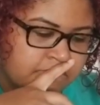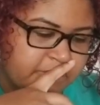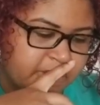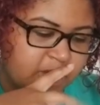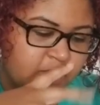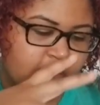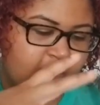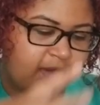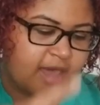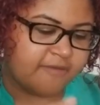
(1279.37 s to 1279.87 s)

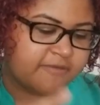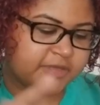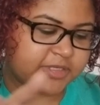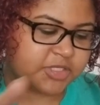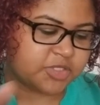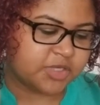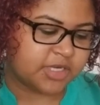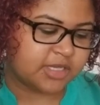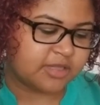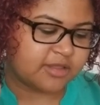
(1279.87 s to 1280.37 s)
But you have the
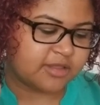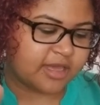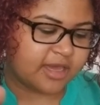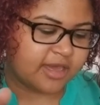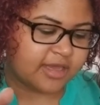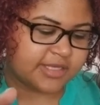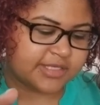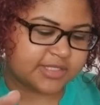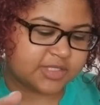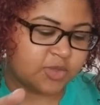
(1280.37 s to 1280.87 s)
strength,
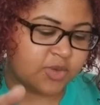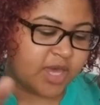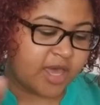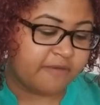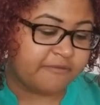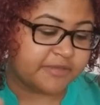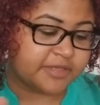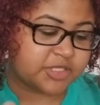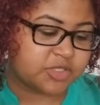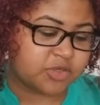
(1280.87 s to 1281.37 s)
guys. You
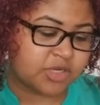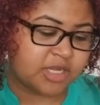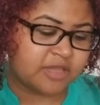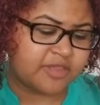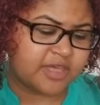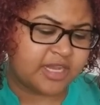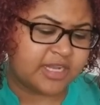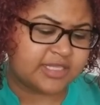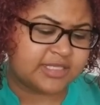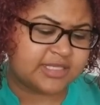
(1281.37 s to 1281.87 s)
have the
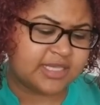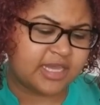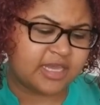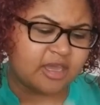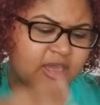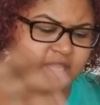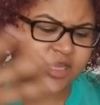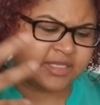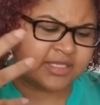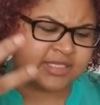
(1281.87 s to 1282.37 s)
strength, and it's
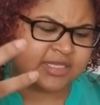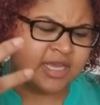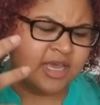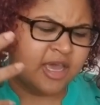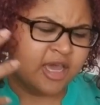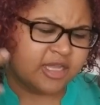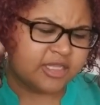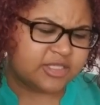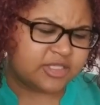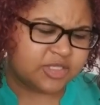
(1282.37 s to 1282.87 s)
like, it's
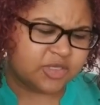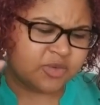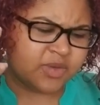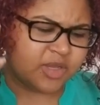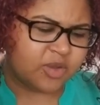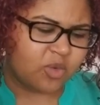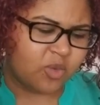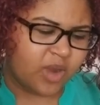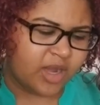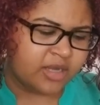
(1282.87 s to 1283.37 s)

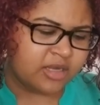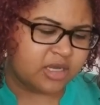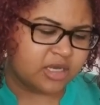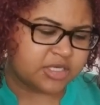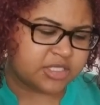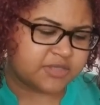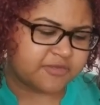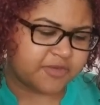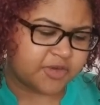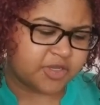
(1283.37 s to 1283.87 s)
doing
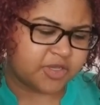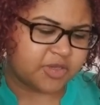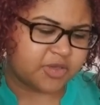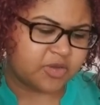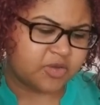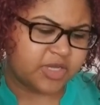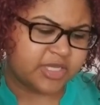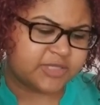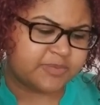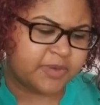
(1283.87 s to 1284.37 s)
wonders for
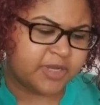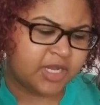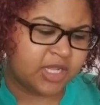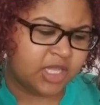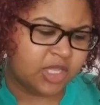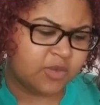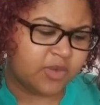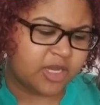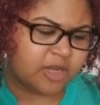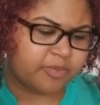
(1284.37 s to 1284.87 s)
you. It's putting
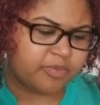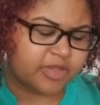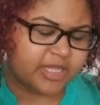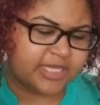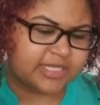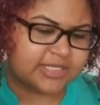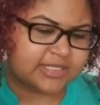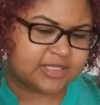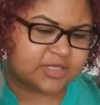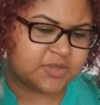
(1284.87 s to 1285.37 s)
you in a
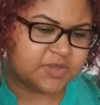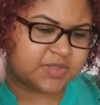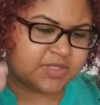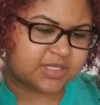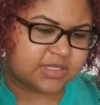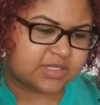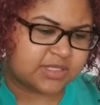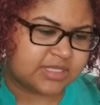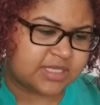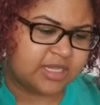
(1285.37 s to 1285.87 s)
place to
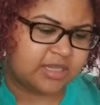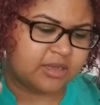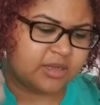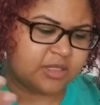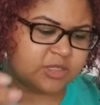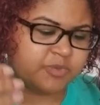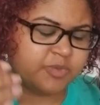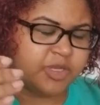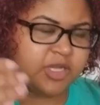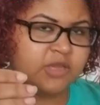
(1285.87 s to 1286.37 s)
succeed.
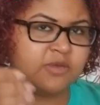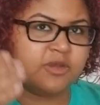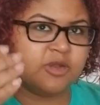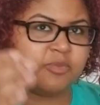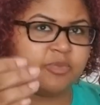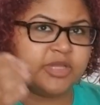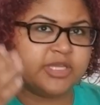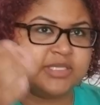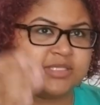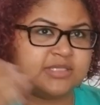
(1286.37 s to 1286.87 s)
It's putting you in a
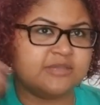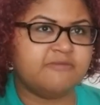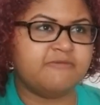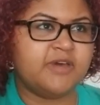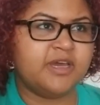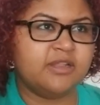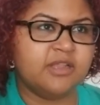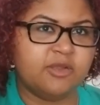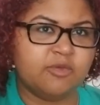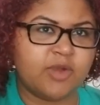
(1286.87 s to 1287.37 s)
place to
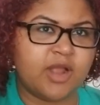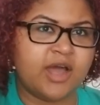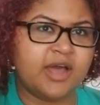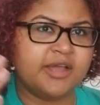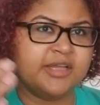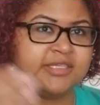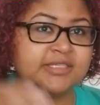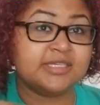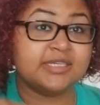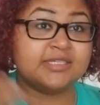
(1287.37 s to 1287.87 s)
finally
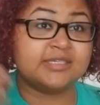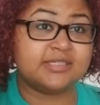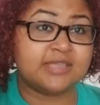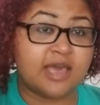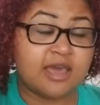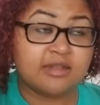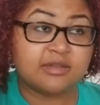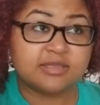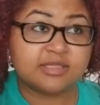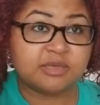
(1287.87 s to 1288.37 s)
rise,
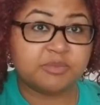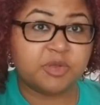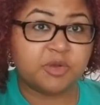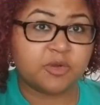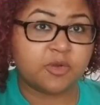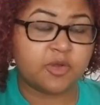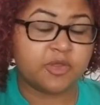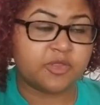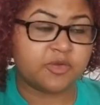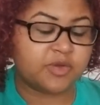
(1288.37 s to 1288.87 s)
ascend. Some of you
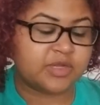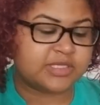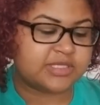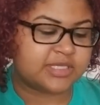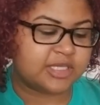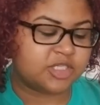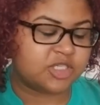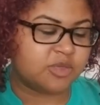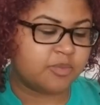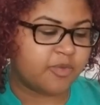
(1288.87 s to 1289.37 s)
are going through an
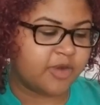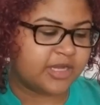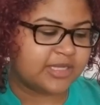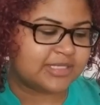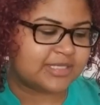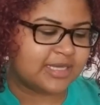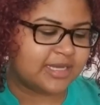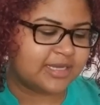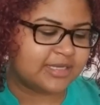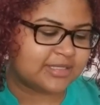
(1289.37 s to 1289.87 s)
ascension
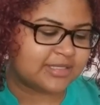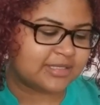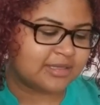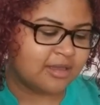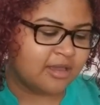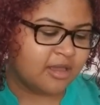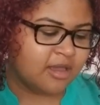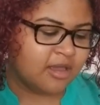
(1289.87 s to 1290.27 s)
process.